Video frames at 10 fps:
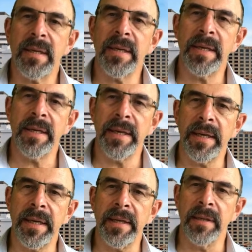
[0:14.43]
in
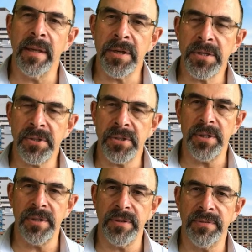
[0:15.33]
a larger
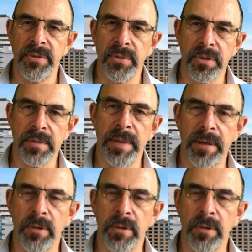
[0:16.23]
series of talks about